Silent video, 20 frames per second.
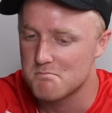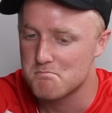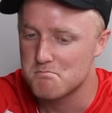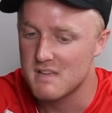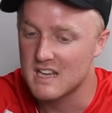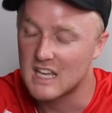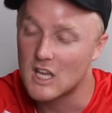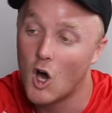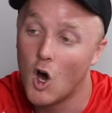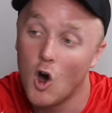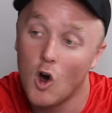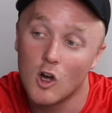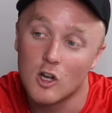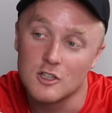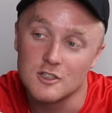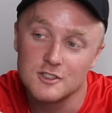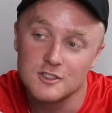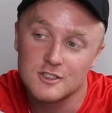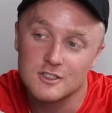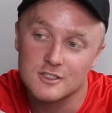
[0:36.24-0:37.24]

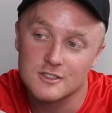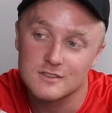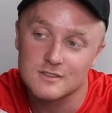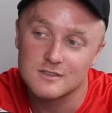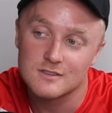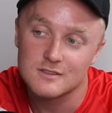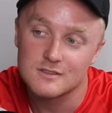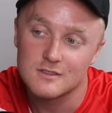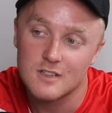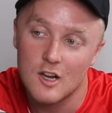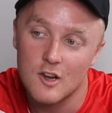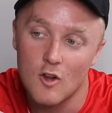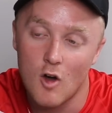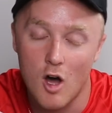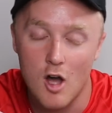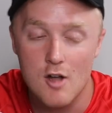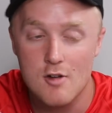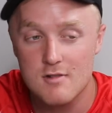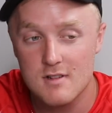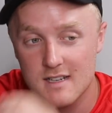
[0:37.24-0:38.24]
Because not
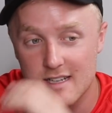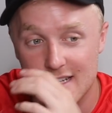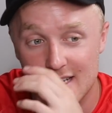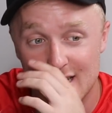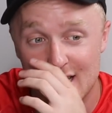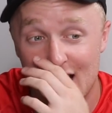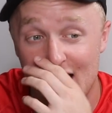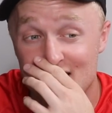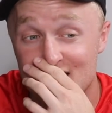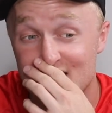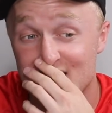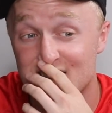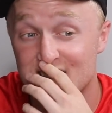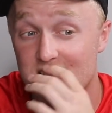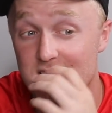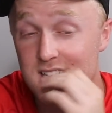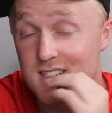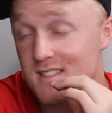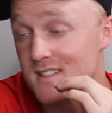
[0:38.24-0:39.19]
only has he stayed